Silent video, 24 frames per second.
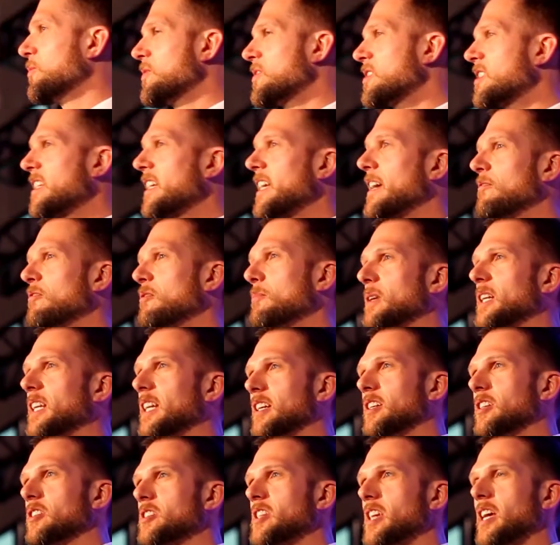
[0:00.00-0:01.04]
the Chamber does for
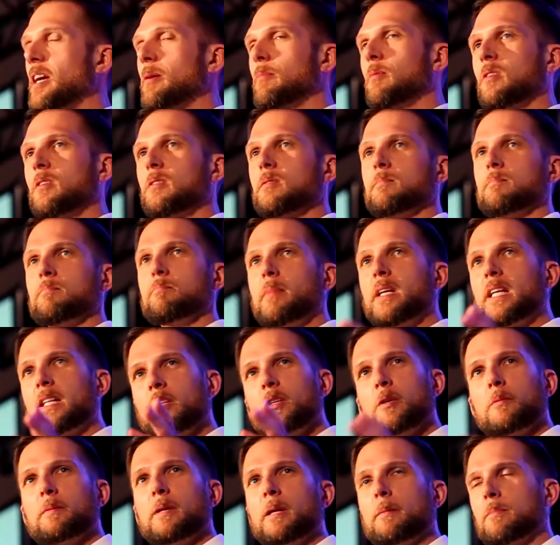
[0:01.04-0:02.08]
our whole community,
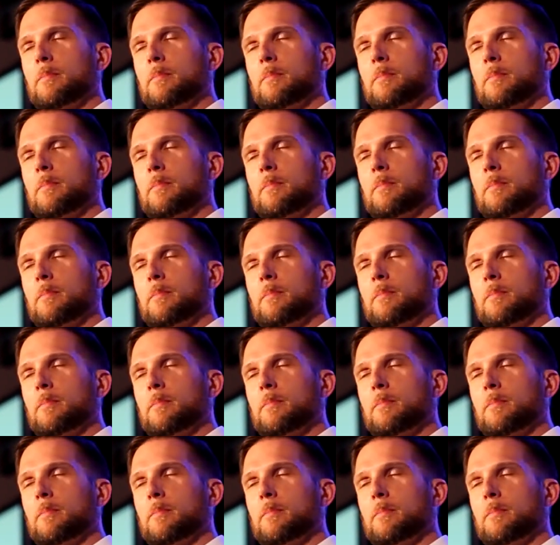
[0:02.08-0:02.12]
and